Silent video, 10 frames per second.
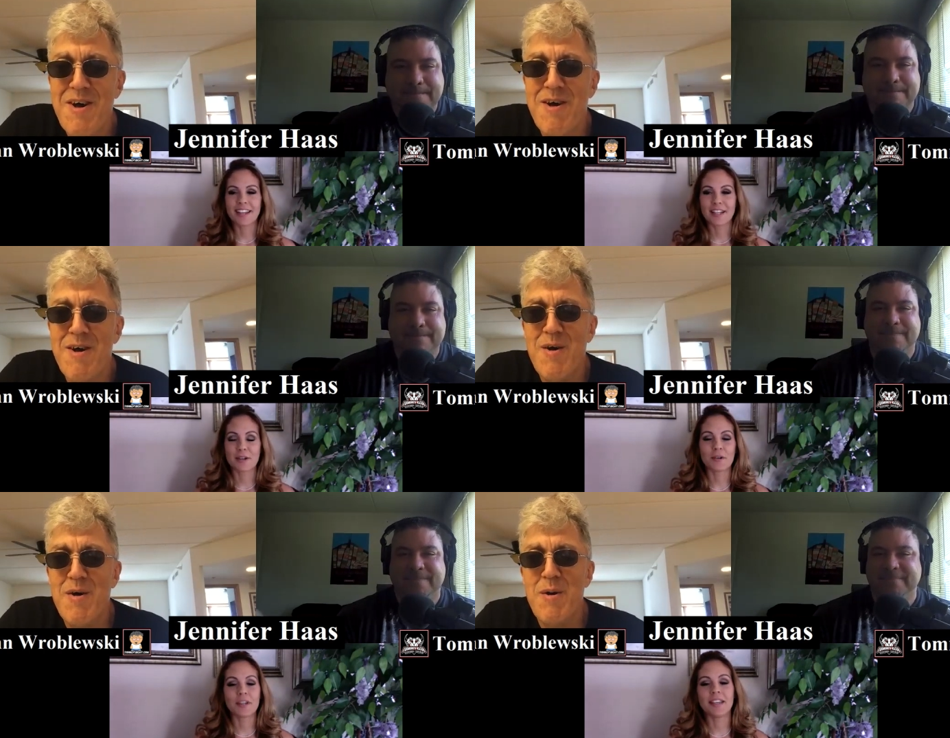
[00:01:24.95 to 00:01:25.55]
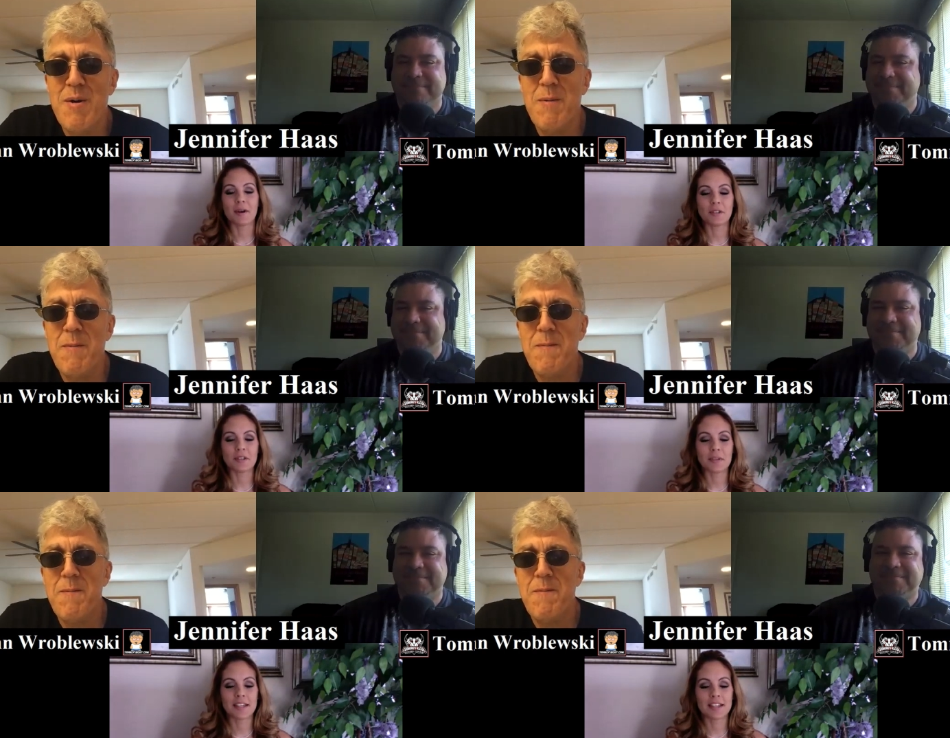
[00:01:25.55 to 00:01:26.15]
Speaker 1: nogi only
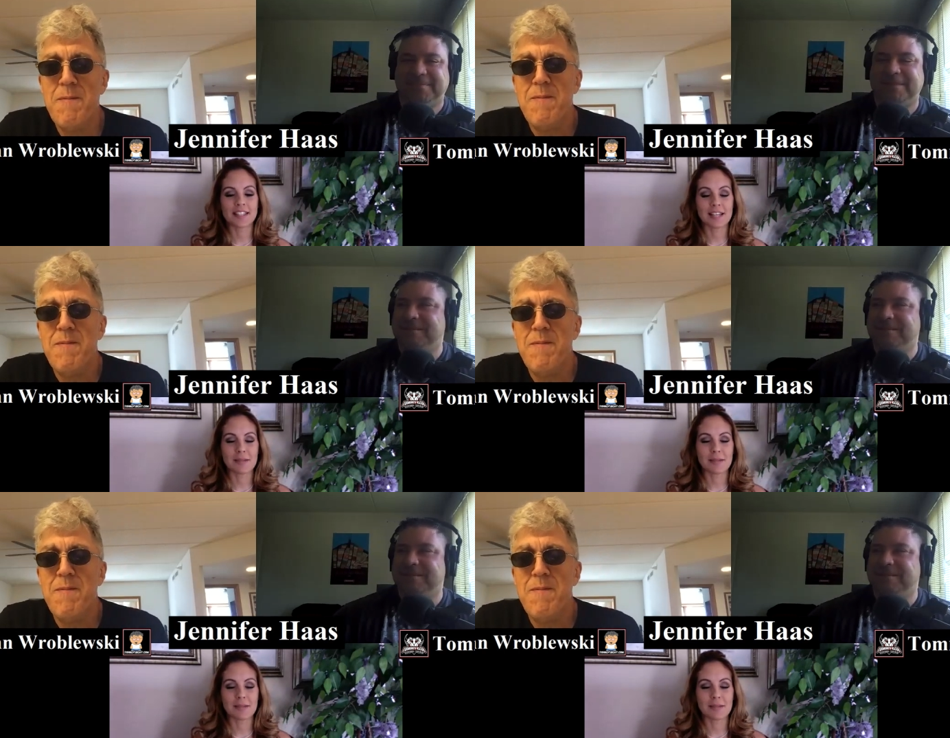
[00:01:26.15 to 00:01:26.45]
because I'm